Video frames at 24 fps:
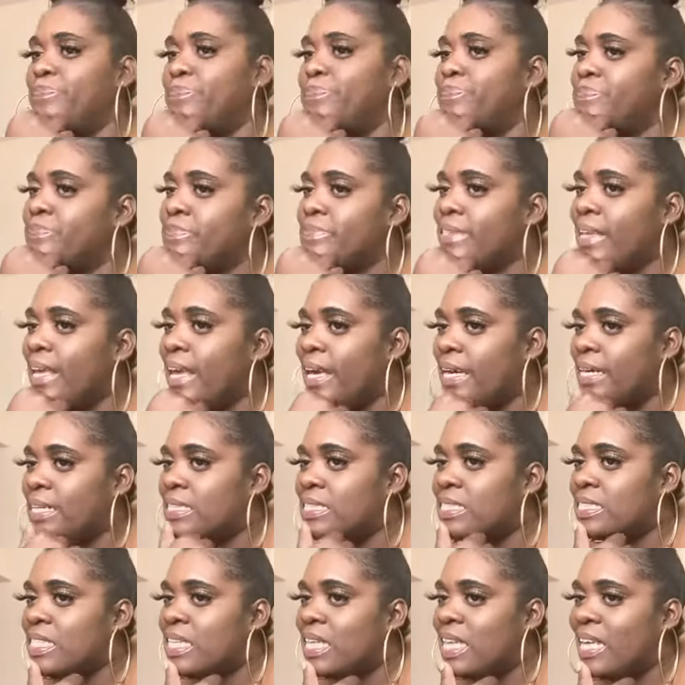
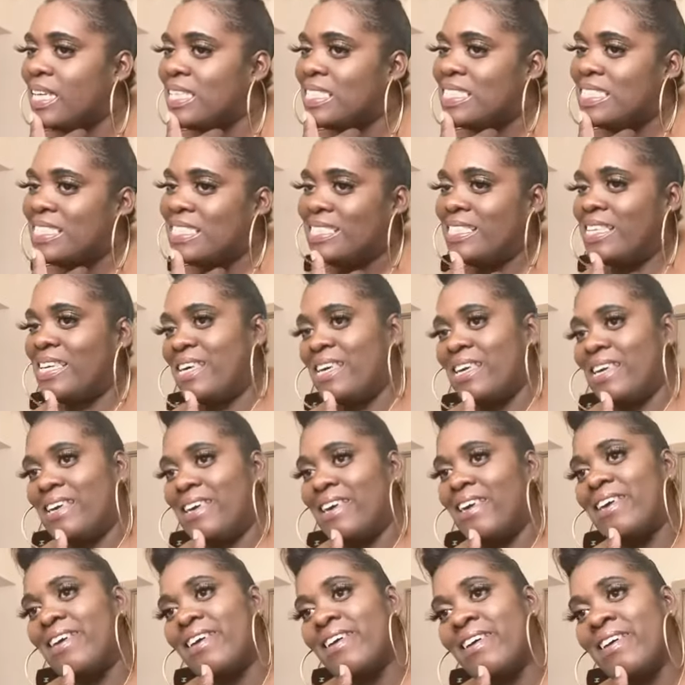Next, let's
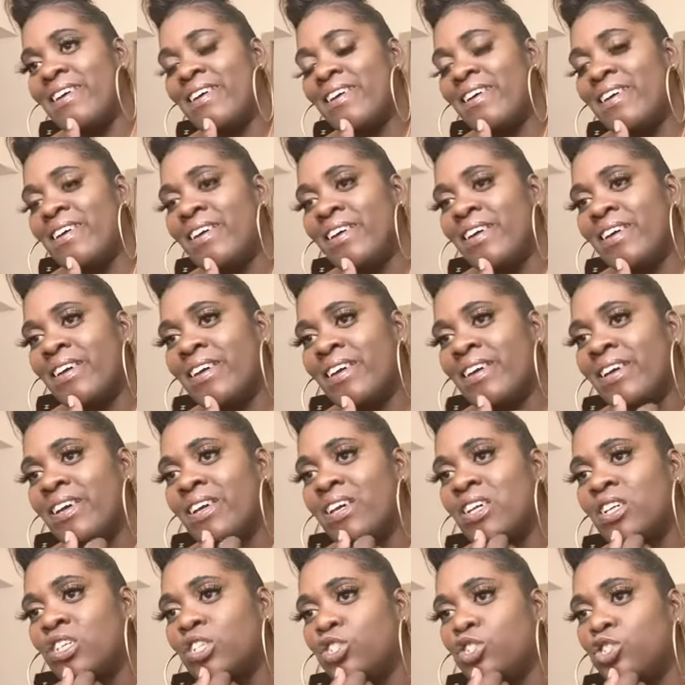see.
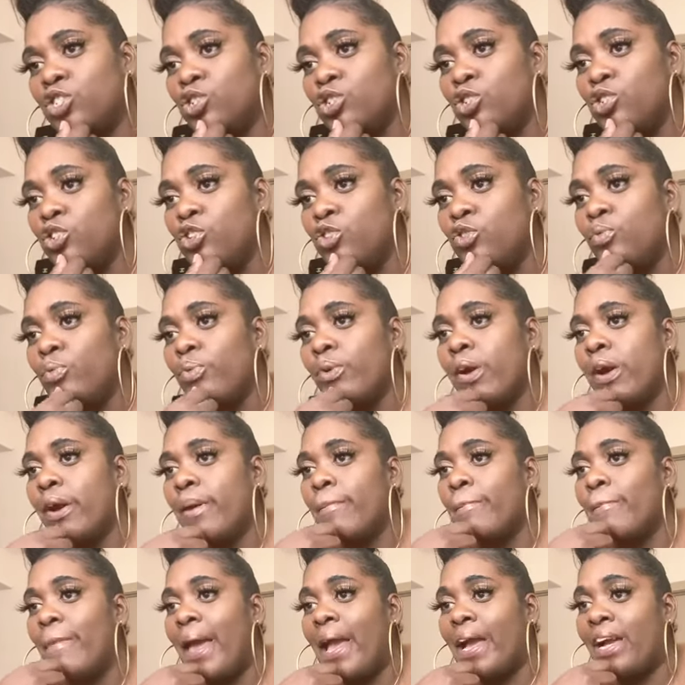Do you wear
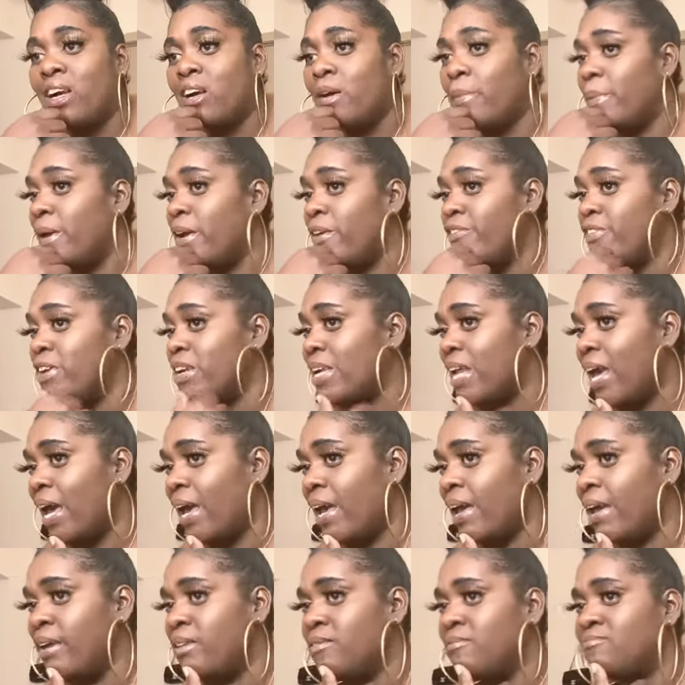makeup every
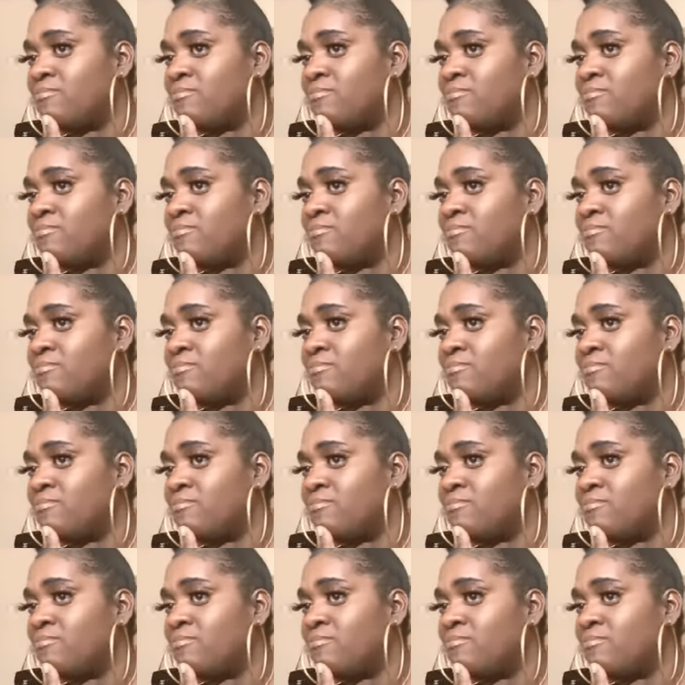day?